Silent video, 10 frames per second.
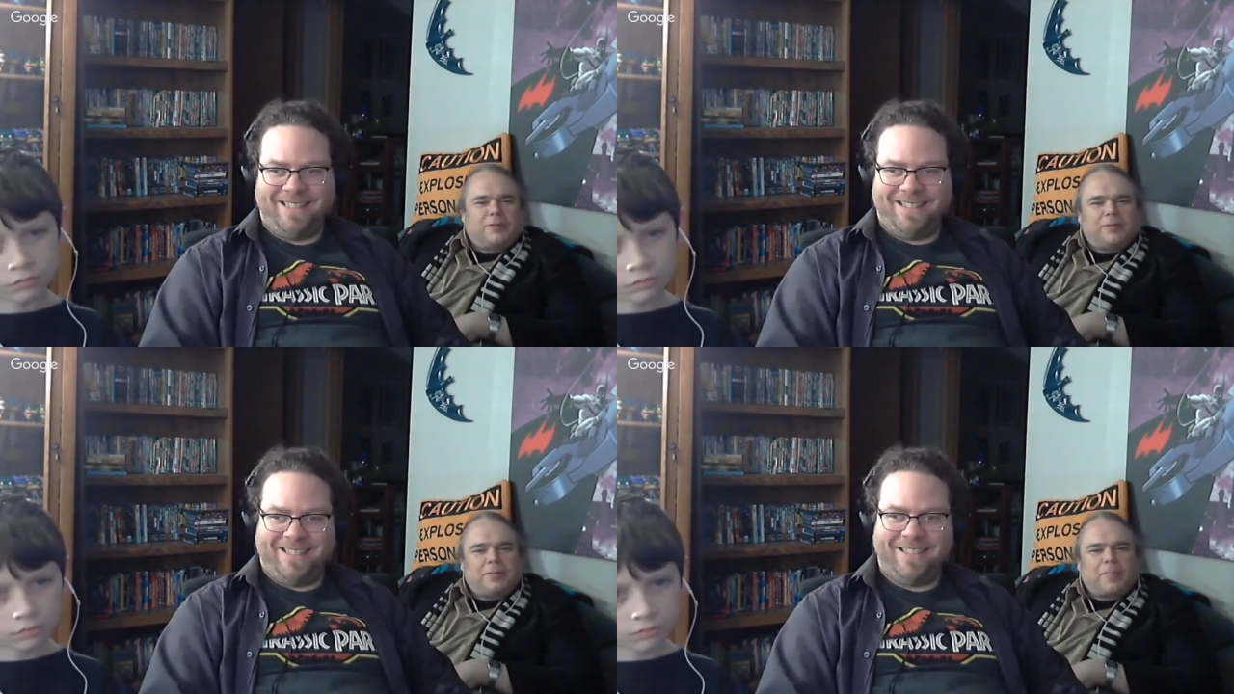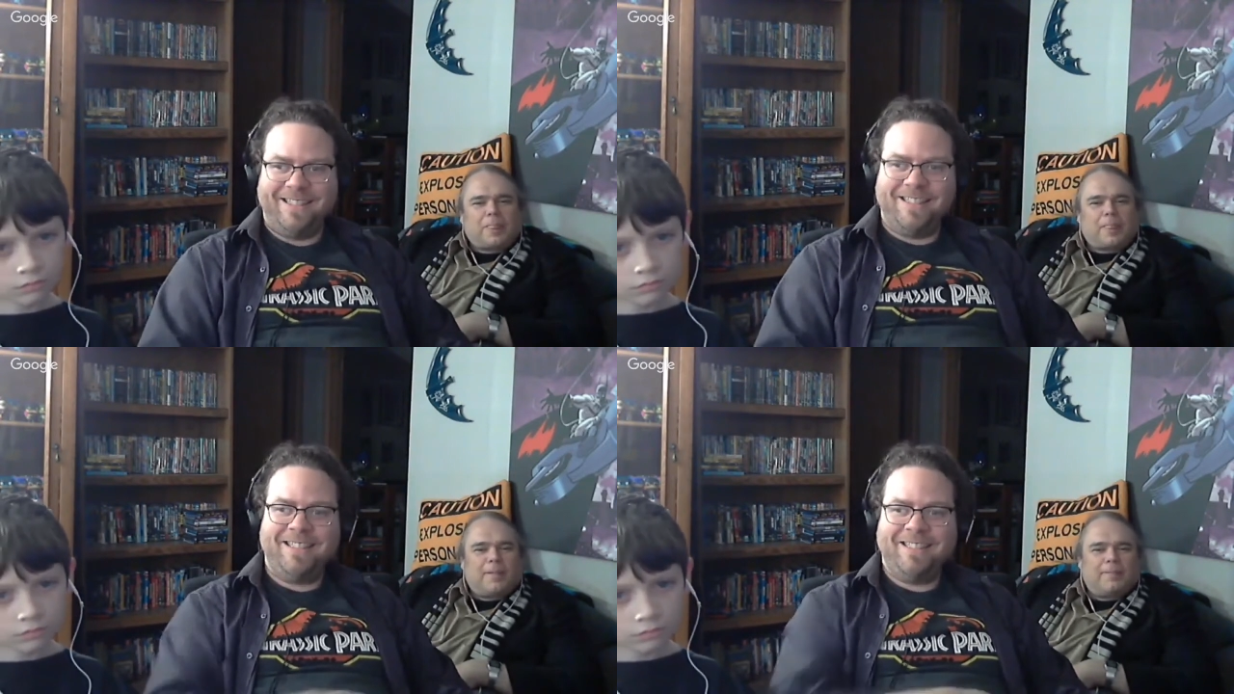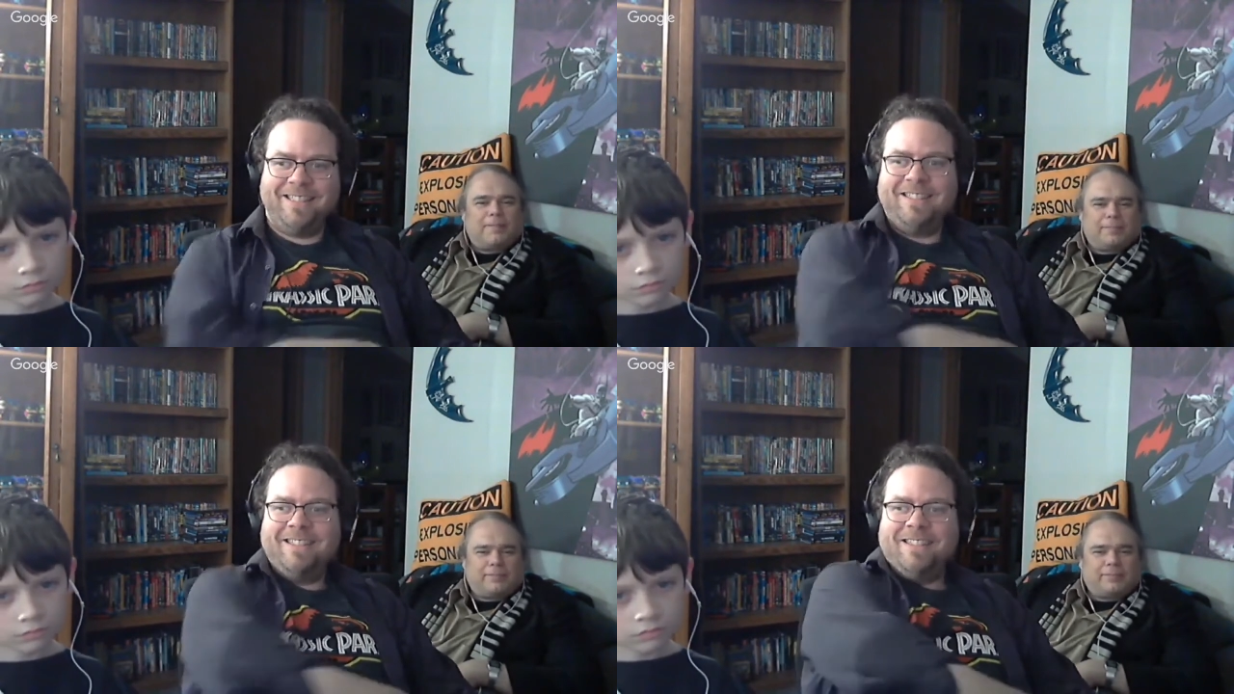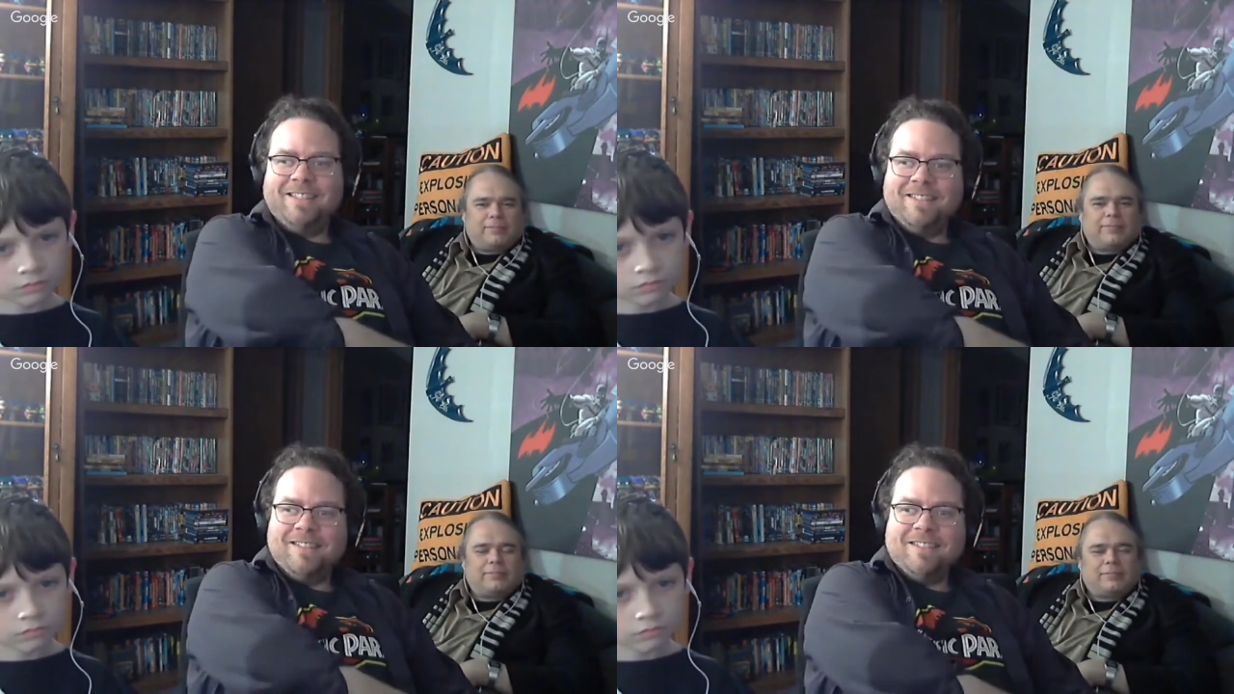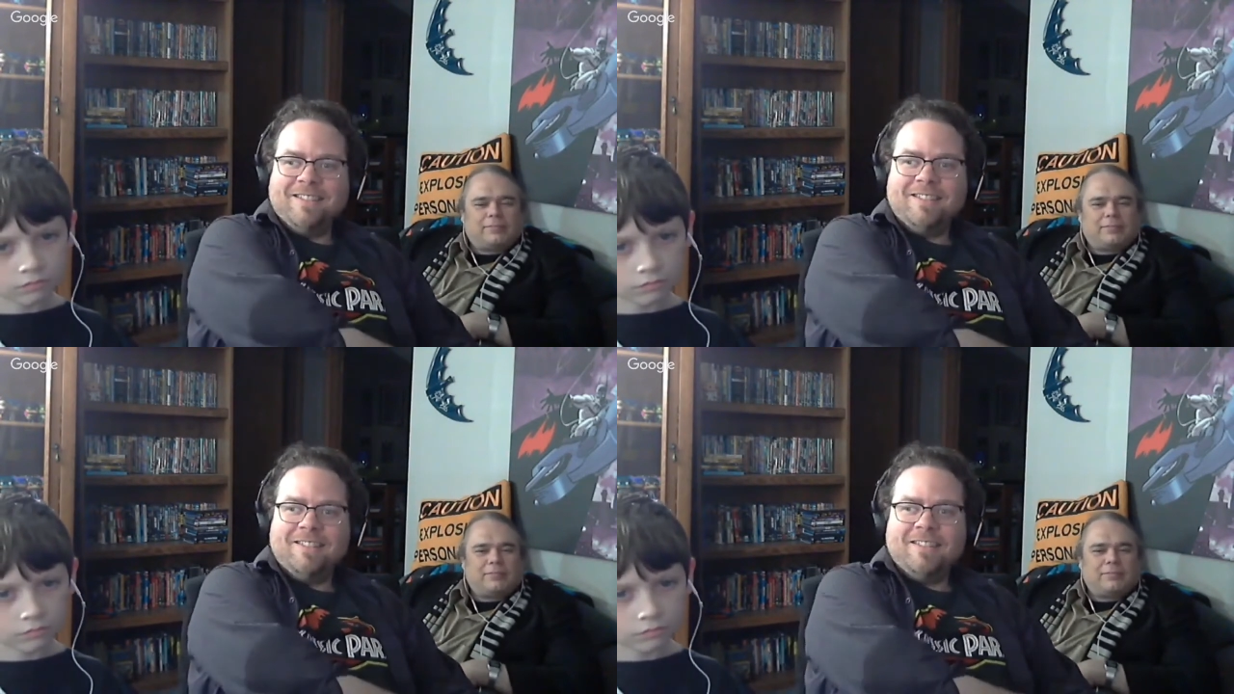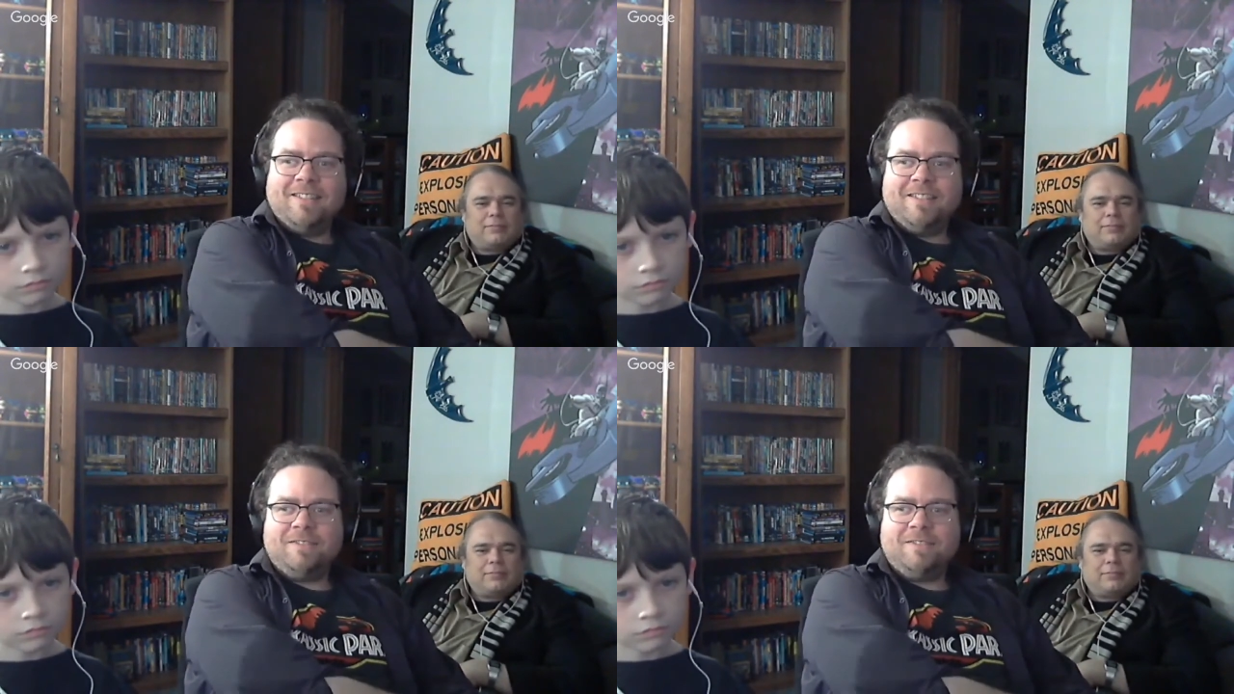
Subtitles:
Nobody speaks.